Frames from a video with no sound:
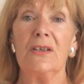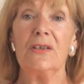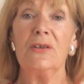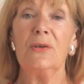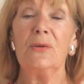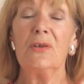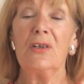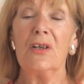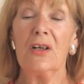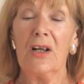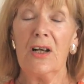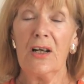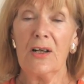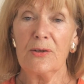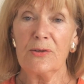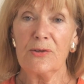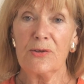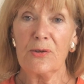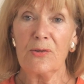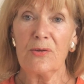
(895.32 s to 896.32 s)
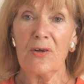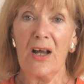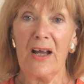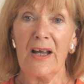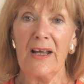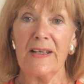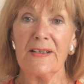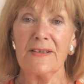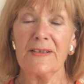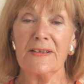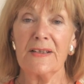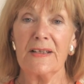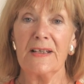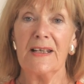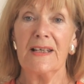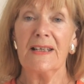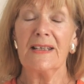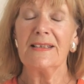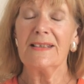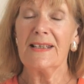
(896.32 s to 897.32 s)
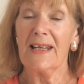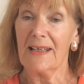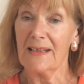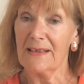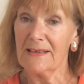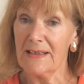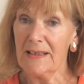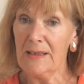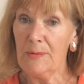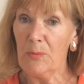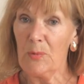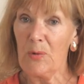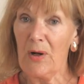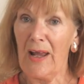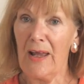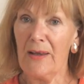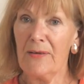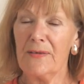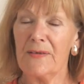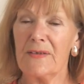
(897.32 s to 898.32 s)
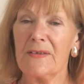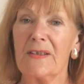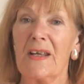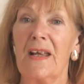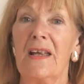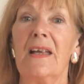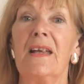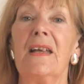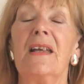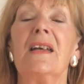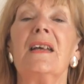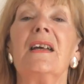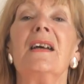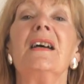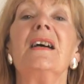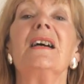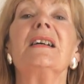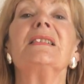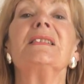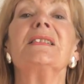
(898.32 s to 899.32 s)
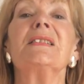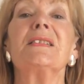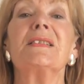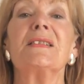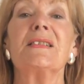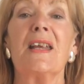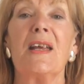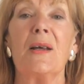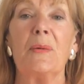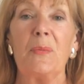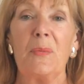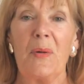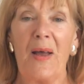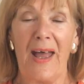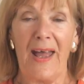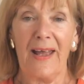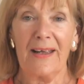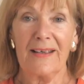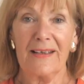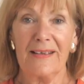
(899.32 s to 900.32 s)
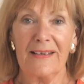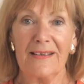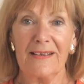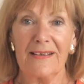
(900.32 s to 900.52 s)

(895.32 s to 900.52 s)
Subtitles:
You can close your eyes, take deep breaths, and step back